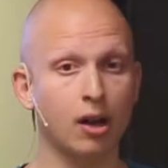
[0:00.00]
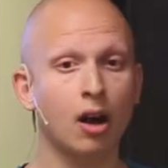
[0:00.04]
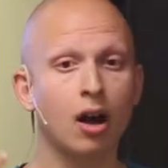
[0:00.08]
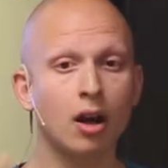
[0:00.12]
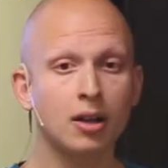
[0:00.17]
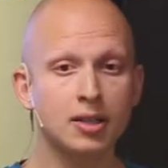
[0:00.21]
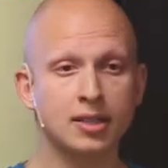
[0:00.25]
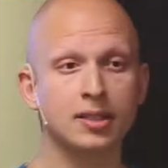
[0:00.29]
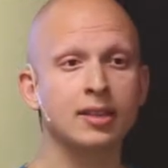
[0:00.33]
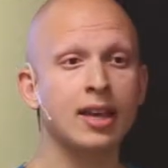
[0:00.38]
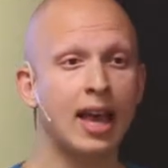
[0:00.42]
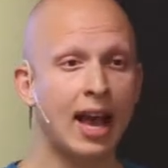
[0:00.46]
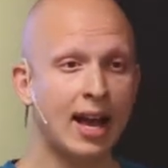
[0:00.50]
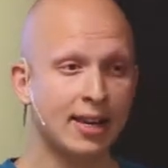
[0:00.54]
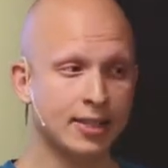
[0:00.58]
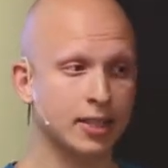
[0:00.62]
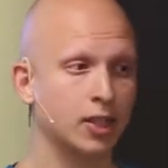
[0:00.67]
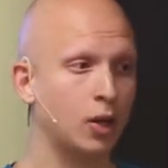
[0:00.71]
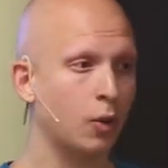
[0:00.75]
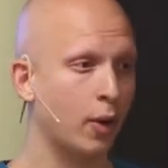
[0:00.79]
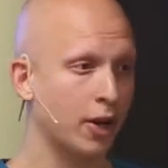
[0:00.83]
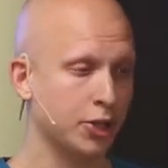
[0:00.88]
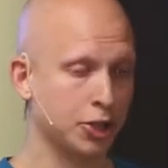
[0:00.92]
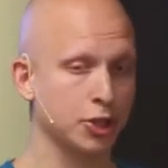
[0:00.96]
have to constantly
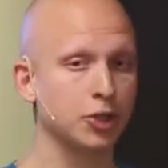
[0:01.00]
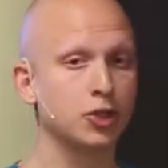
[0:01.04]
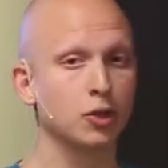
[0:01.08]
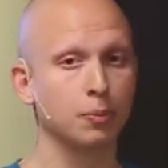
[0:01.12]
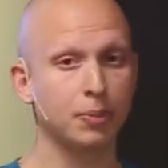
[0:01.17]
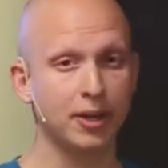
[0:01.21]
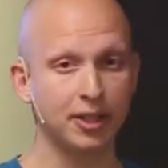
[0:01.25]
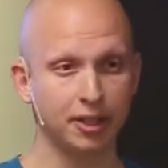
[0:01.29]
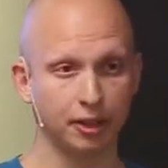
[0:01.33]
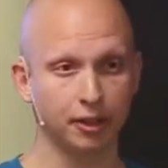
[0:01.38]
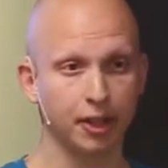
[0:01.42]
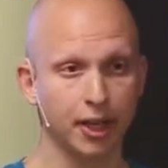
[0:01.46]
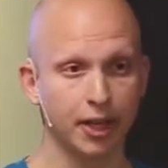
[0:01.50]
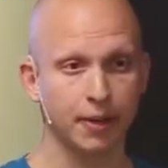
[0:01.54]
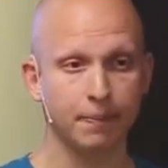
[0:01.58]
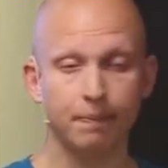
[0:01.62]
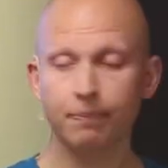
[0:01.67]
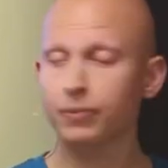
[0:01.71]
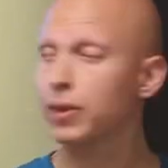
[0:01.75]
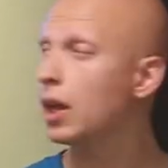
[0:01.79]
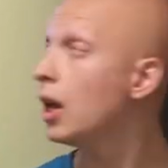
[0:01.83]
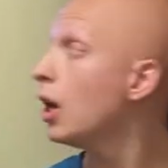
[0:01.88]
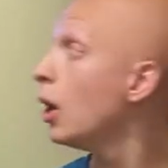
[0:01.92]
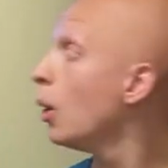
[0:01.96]
ask the questions repeatedly.
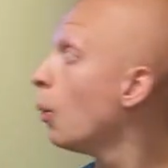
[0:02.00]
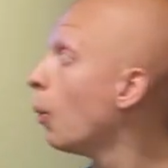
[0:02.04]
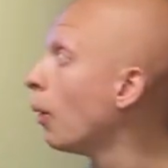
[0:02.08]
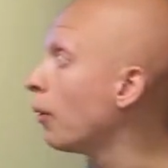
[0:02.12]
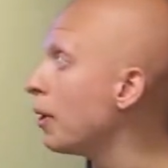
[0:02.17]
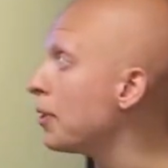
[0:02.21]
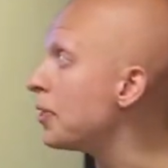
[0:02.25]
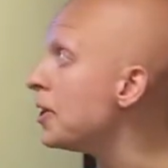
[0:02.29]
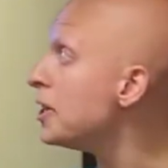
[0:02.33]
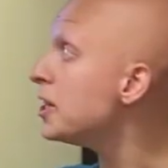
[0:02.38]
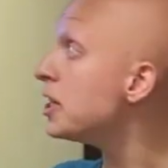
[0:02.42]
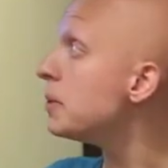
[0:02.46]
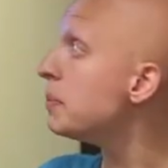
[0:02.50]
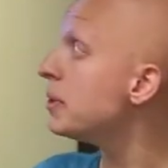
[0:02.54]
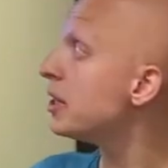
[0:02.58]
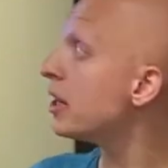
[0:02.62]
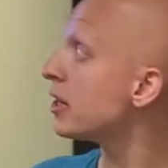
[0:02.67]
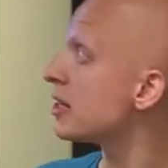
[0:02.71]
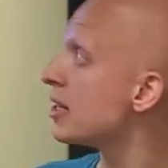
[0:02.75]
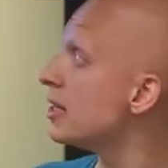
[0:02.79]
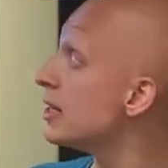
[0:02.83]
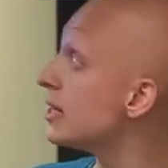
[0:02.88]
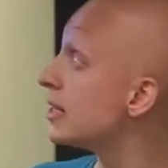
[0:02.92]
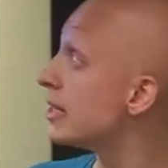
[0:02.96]
What RethinkDB
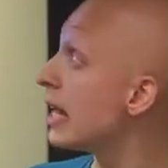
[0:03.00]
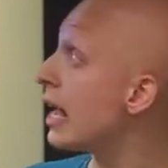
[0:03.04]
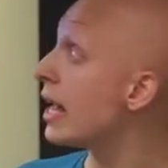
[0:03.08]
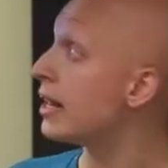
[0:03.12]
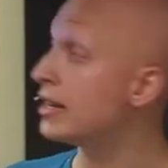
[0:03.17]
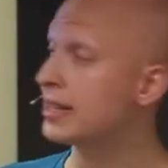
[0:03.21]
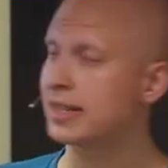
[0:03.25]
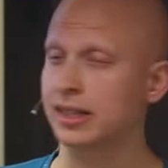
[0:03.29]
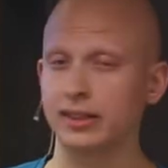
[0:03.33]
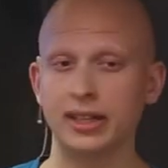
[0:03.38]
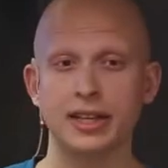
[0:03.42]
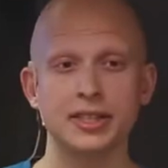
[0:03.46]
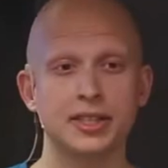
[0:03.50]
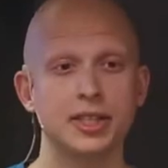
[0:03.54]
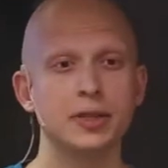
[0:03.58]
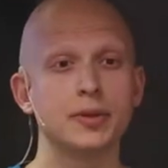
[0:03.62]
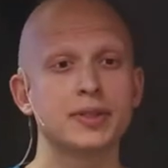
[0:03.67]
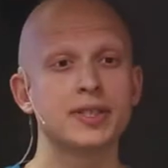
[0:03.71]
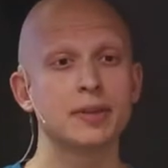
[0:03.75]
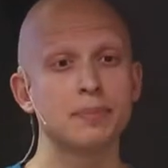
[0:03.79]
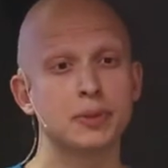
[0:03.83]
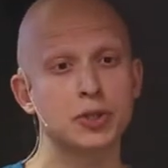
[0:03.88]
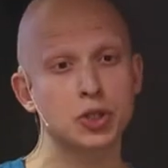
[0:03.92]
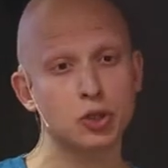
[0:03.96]
does instead is it lets
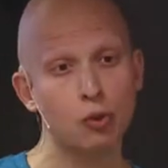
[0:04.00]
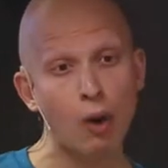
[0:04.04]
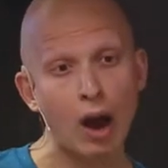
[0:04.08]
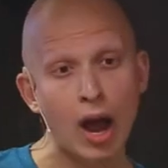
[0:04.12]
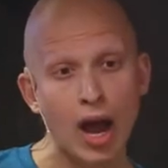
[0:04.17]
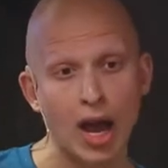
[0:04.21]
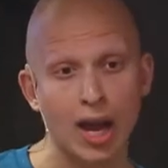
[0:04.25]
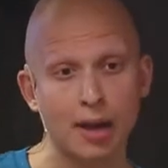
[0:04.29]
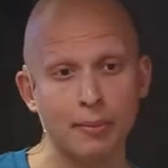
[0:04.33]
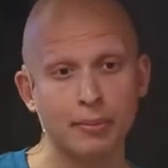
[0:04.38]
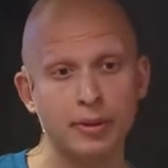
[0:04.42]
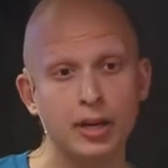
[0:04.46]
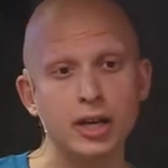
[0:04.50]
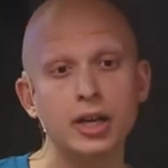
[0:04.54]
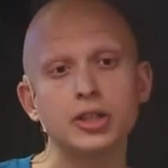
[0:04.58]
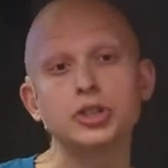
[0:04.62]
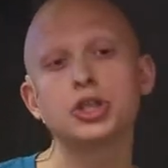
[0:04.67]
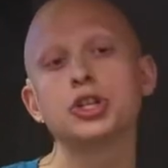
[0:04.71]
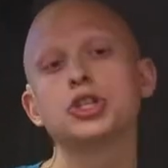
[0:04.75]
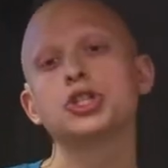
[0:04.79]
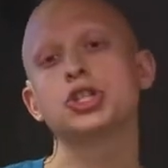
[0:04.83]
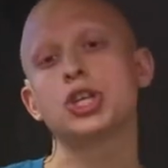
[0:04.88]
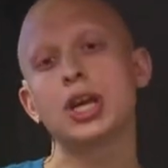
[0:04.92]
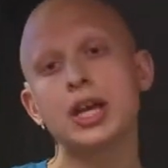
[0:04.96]
you subscribe
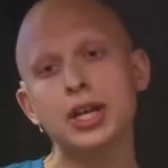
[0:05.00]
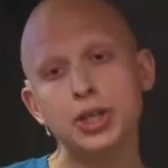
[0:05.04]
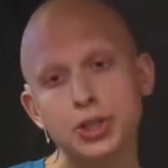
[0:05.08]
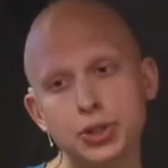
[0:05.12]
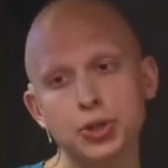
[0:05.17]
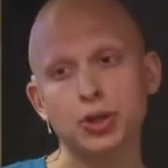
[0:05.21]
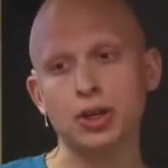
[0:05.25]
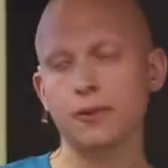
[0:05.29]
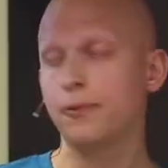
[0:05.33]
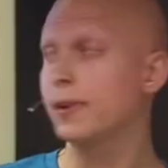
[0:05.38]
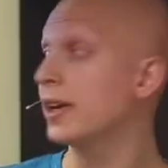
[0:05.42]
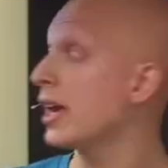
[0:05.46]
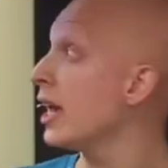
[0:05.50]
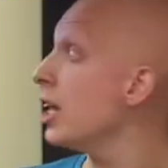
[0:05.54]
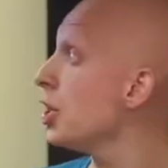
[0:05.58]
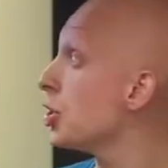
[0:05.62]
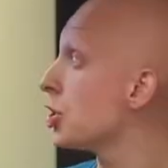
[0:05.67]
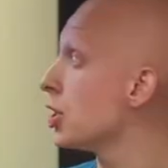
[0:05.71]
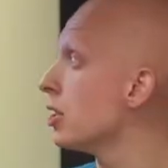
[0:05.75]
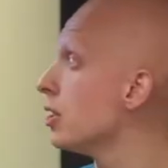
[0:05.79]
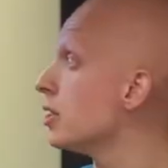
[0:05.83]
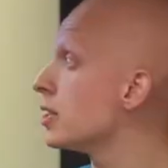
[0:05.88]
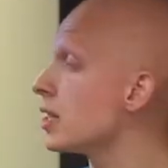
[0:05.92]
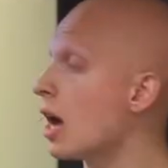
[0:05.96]
to change
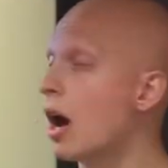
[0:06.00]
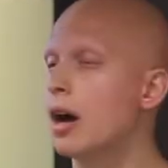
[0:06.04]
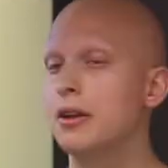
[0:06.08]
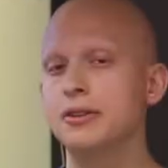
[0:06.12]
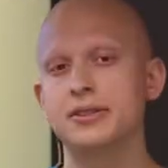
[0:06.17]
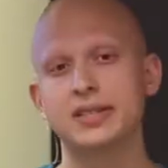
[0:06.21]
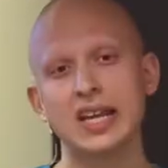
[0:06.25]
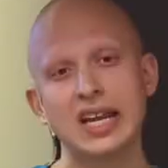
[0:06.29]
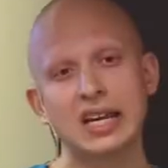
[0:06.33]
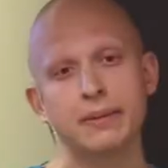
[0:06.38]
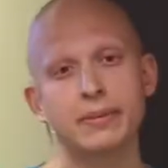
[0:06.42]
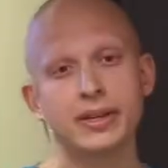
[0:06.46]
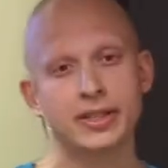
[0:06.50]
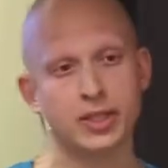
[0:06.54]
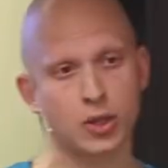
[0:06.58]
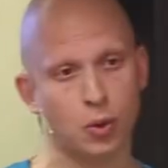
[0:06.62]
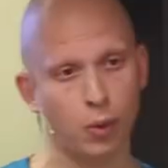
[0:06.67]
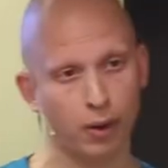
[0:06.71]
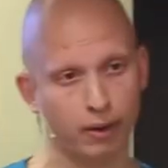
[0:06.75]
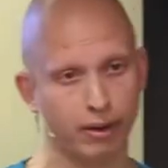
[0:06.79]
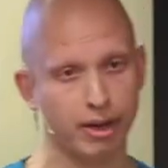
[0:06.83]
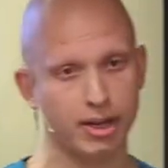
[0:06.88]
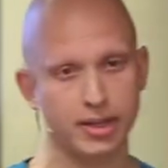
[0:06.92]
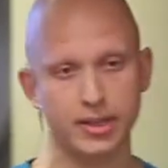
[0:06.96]
notifications on
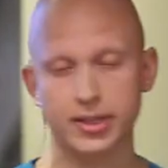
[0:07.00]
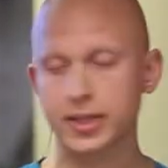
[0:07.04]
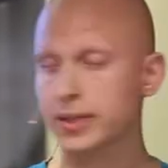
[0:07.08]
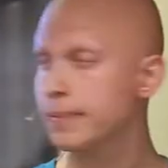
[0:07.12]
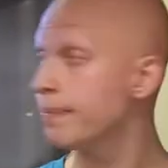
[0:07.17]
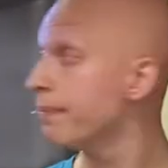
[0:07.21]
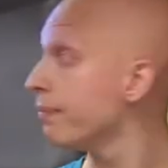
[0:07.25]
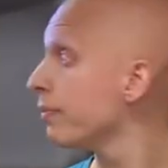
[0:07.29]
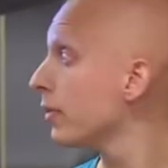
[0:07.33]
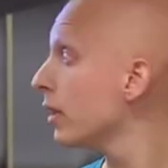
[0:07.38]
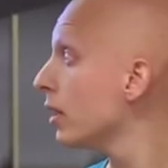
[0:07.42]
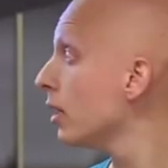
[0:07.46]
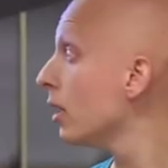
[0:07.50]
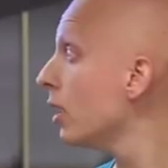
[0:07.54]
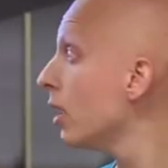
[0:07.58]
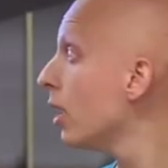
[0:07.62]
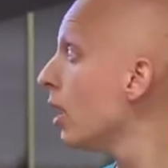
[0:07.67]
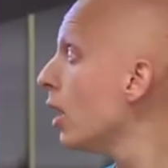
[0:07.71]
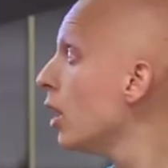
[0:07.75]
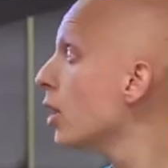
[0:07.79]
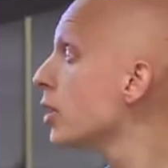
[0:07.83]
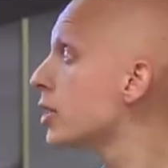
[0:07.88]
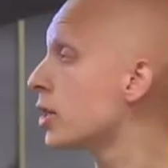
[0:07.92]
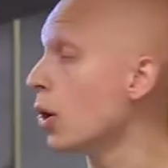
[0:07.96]
database queries.
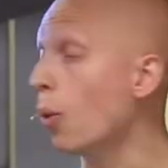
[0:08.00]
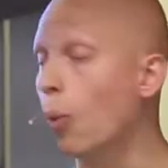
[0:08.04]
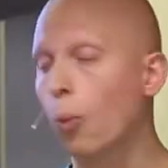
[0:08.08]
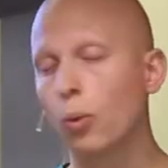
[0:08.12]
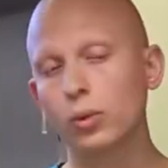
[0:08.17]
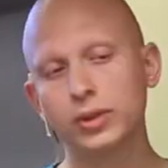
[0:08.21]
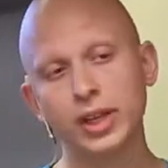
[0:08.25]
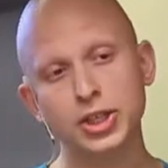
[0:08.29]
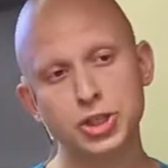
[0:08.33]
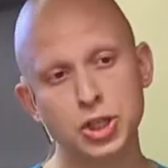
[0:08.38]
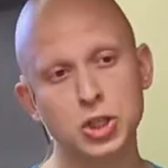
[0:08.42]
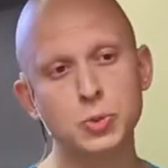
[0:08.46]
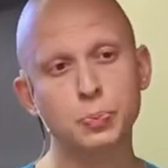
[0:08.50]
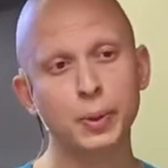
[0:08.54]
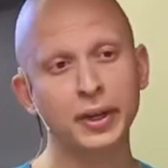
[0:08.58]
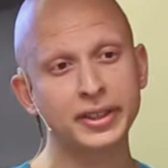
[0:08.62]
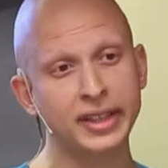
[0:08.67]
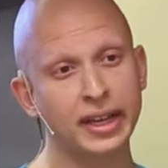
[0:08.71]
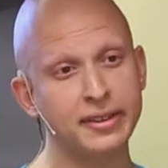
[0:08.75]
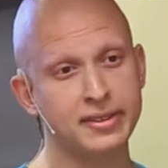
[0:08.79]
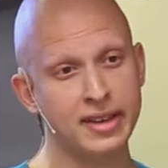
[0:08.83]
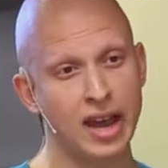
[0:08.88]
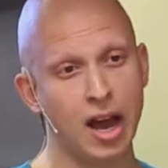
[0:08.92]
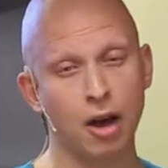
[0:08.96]
So let's just
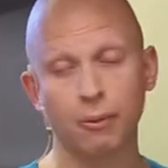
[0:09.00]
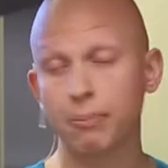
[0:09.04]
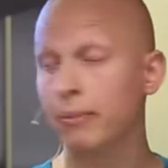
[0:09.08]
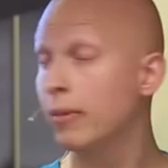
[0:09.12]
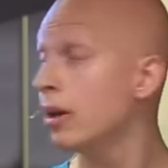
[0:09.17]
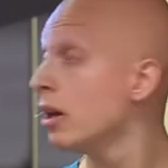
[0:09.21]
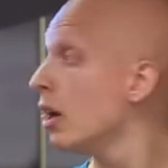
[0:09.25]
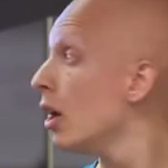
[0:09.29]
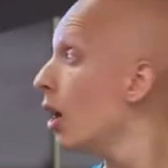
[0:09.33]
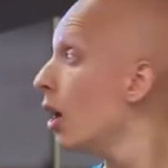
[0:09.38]
break that down.